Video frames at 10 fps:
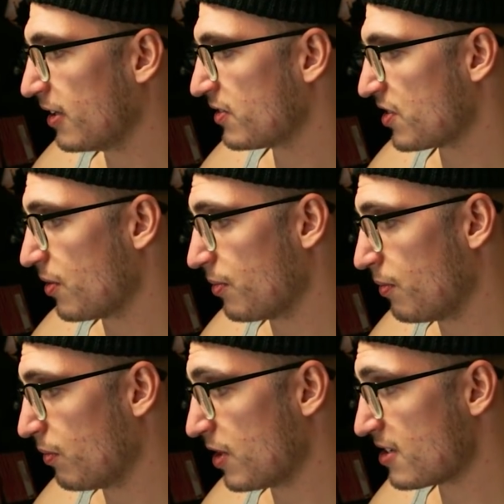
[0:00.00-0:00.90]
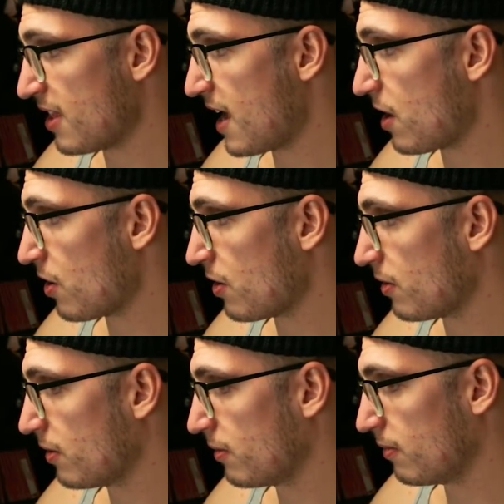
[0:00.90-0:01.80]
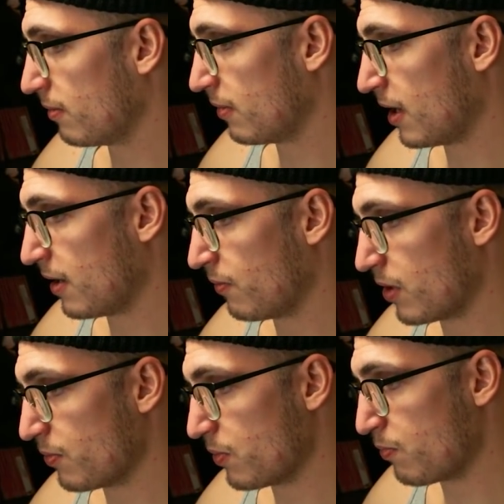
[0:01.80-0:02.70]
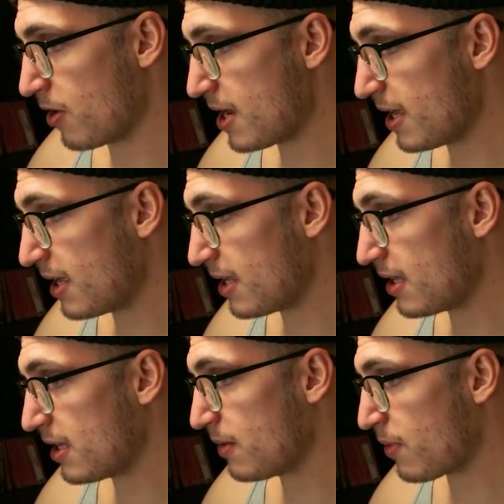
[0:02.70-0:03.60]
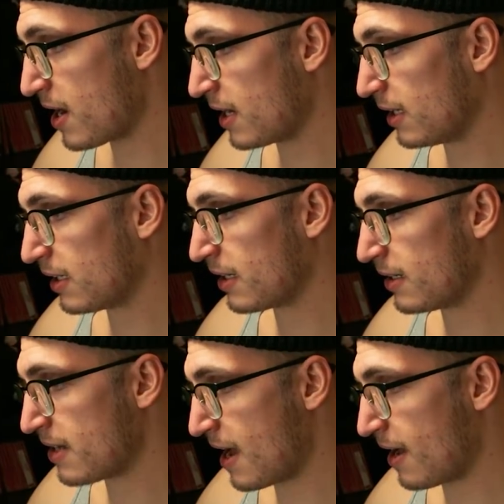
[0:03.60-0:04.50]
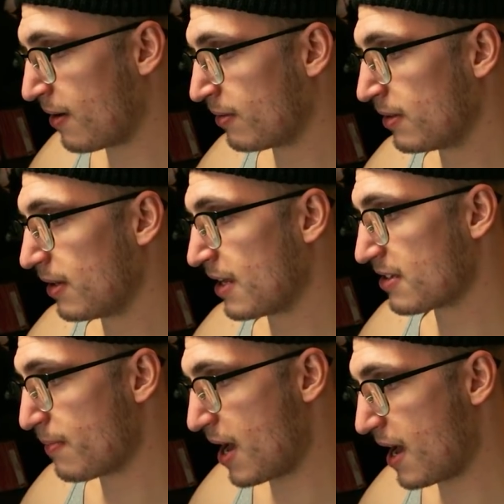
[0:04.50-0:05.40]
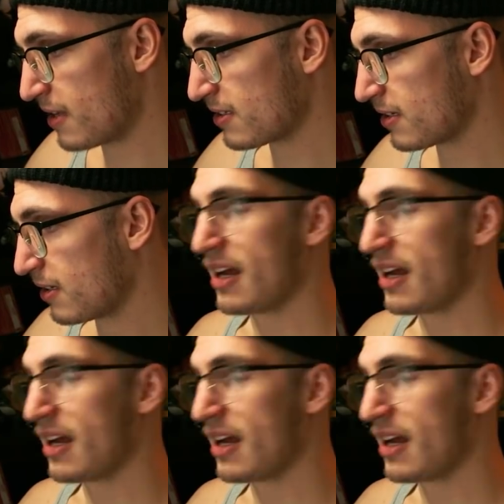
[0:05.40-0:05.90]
So this layer, when we really break it down, is a mask.